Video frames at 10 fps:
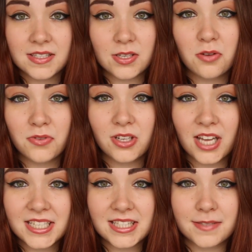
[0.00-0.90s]
So if you
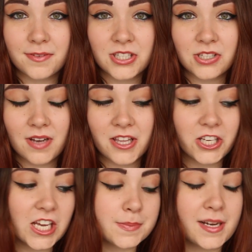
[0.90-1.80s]
liked this video and you
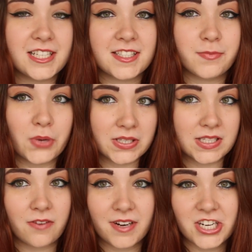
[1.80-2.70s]
liked my list of books
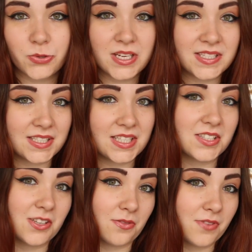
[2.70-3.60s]
that I read in 2016
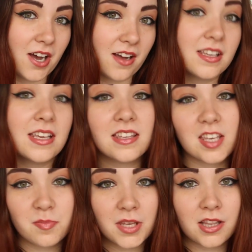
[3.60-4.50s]
so far,
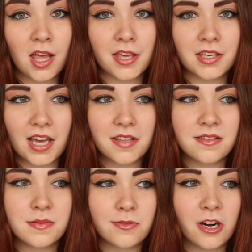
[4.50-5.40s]
give me a like and
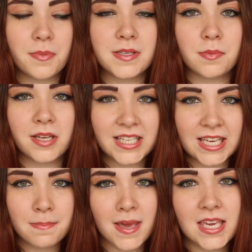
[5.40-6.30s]
subscribe because I'm going to
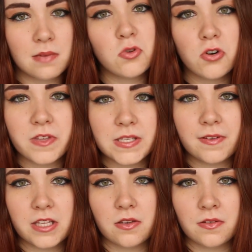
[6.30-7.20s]
keep making more of these
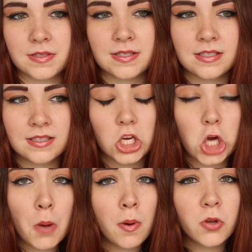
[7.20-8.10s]
videos.
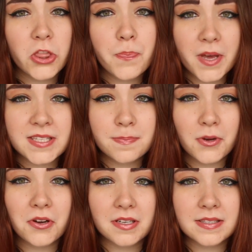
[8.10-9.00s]
Comment what the best
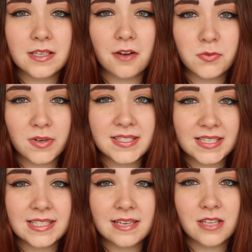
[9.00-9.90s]
books of
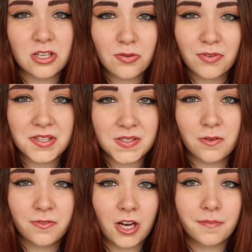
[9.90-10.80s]
2016 that you've read so
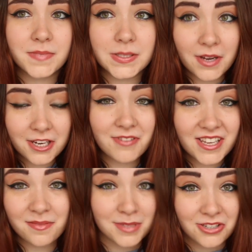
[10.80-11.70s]
far so I can
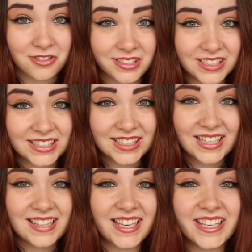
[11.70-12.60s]
read them too.
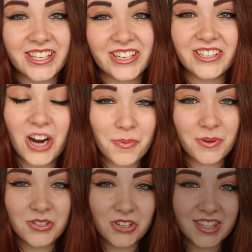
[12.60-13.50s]
Thank you, hope
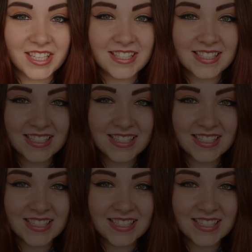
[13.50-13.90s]
you enjoyed this.